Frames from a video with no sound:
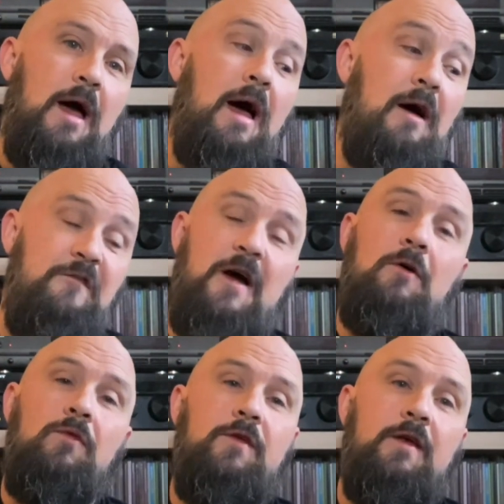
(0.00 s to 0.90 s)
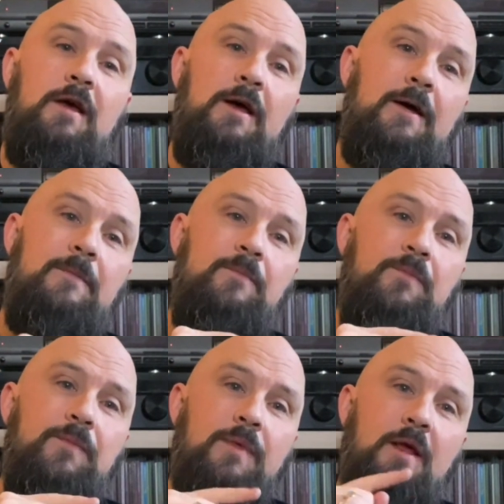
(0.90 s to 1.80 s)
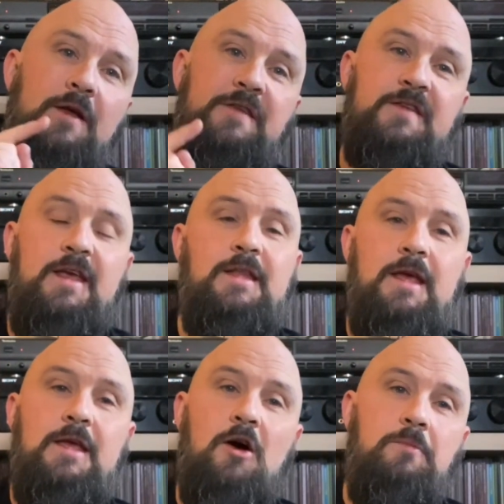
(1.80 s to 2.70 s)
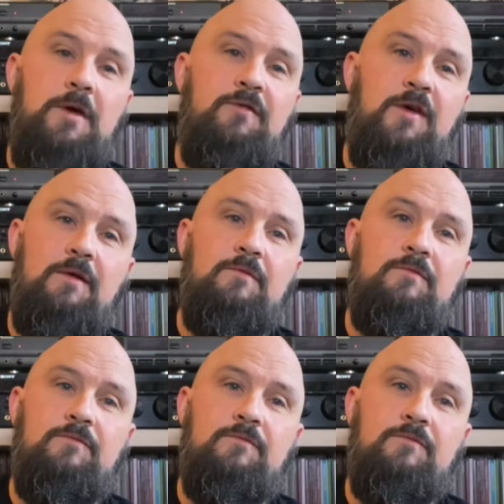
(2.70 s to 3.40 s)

I found a CD copy of it